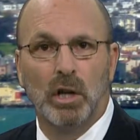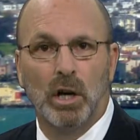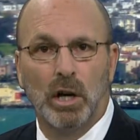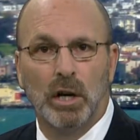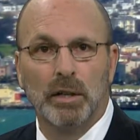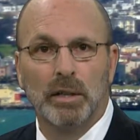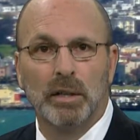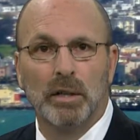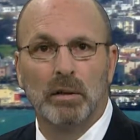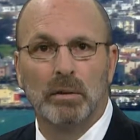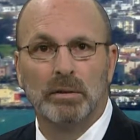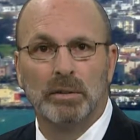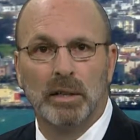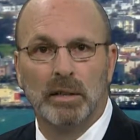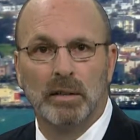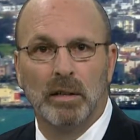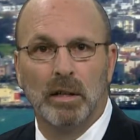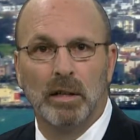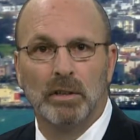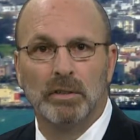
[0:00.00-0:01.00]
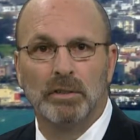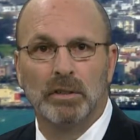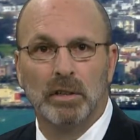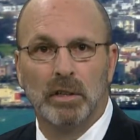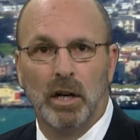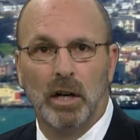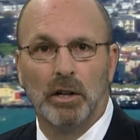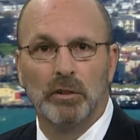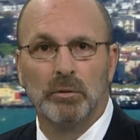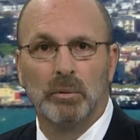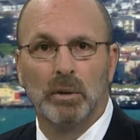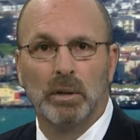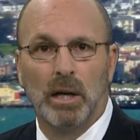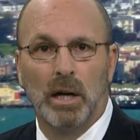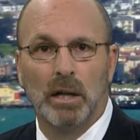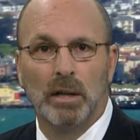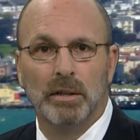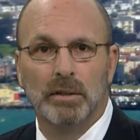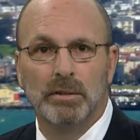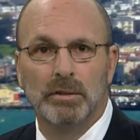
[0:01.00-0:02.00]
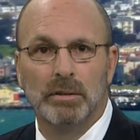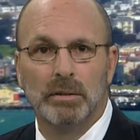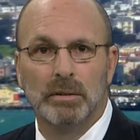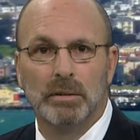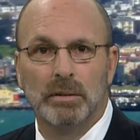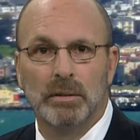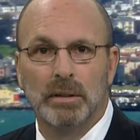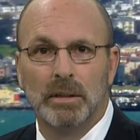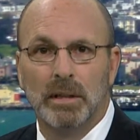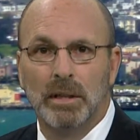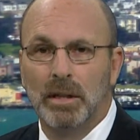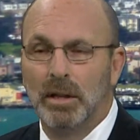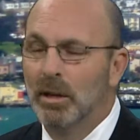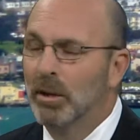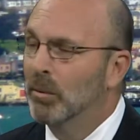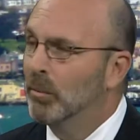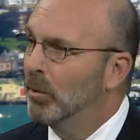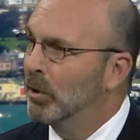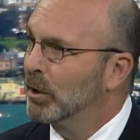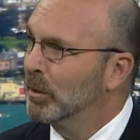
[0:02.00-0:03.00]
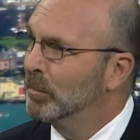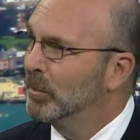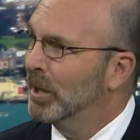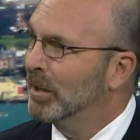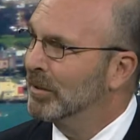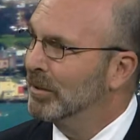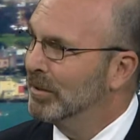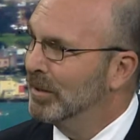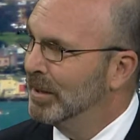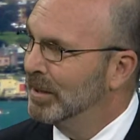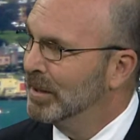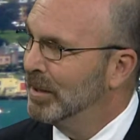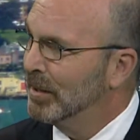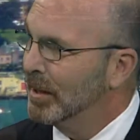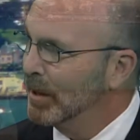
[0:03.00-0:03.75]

Audio Technology at Cogswell College. Welcome, Dr. Duncan.